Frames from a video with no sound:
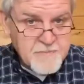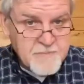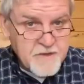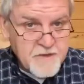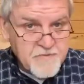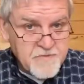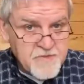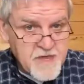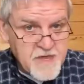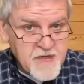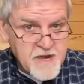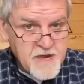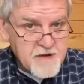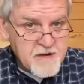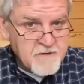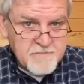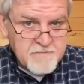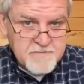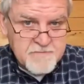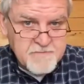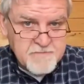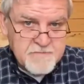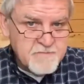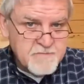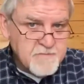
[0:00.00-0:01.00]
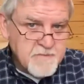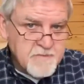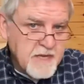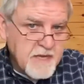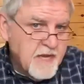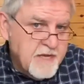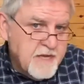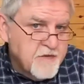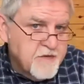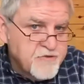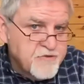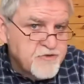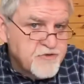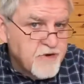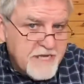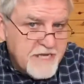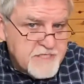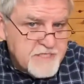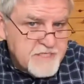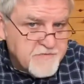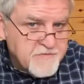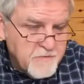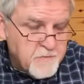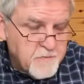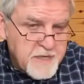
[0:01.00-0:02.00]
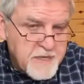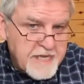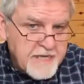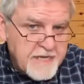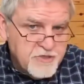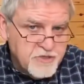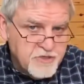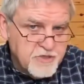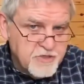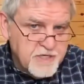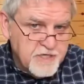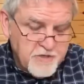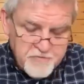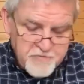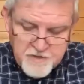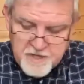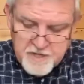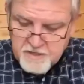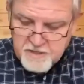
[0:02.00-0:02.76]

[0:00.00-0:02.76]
their any transformation in their